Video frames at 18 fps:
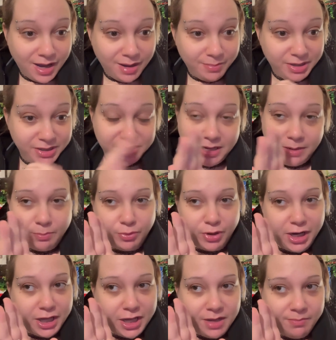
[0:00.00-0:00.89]
Is that
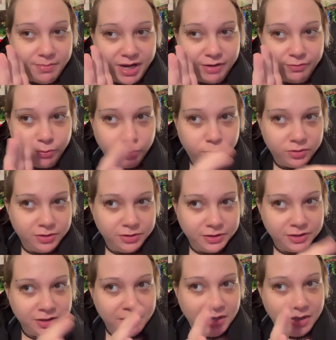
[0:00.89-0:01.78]
breaking my
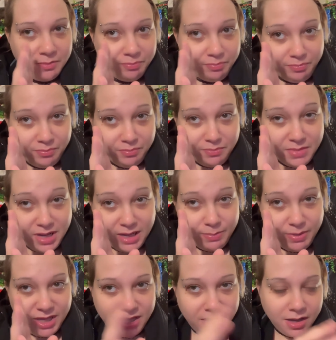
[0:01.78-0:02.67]
rules?
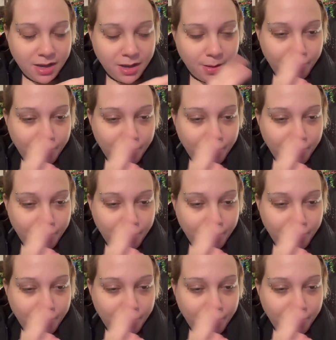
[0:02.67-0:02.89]
Maybe,